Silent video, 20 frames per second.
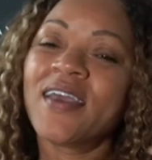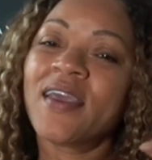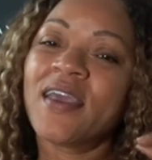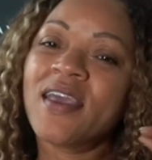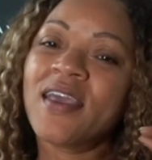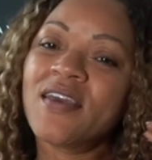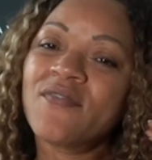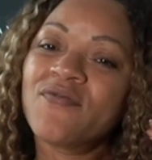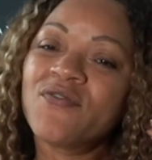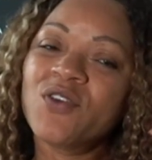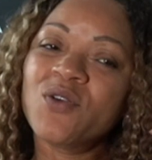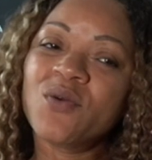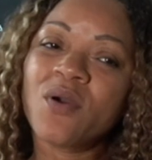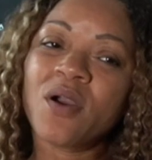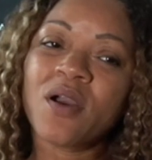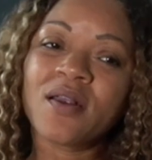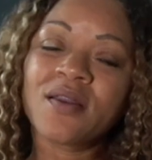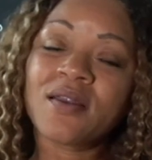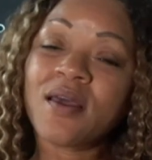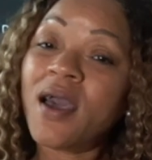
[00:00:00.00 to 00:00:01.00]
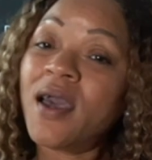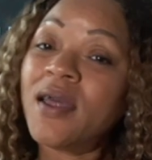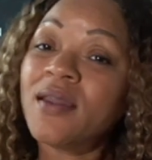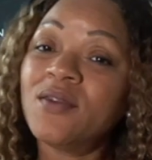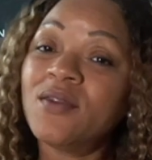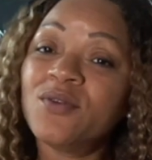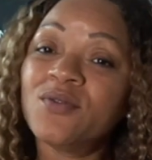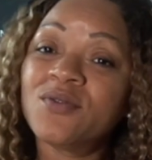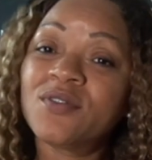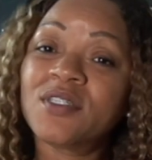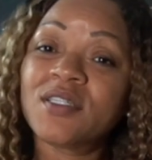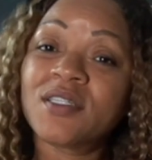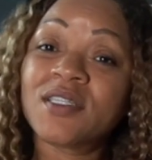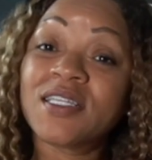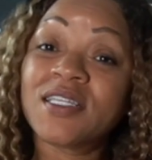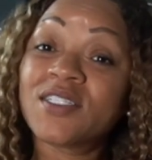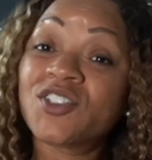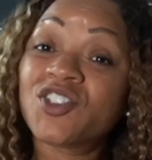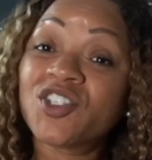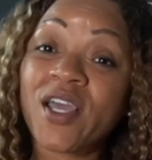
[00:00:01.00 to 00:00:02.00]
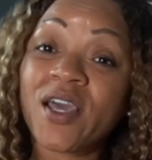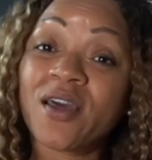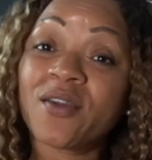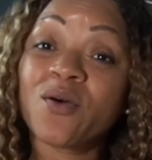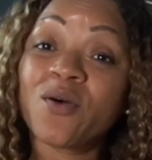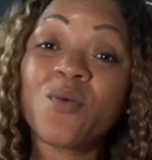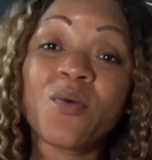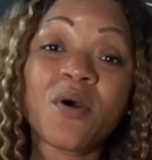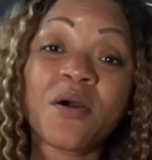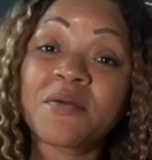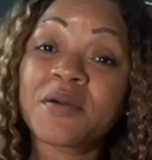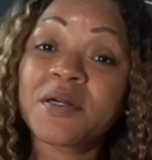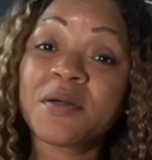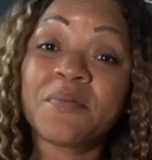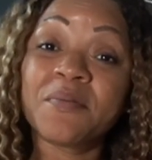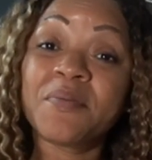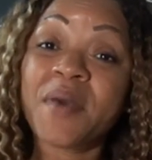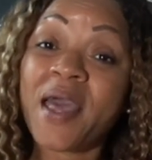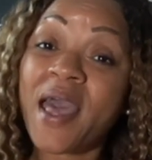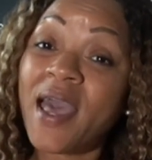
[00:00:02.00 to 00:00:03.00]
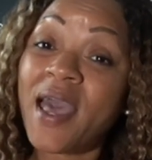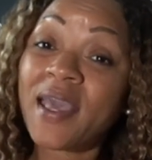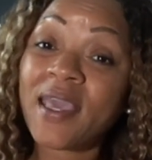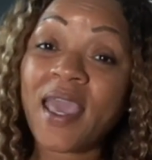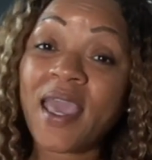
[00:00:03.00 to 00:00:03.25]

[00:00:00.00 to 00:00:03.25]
If you are not new to this channel, welcome back.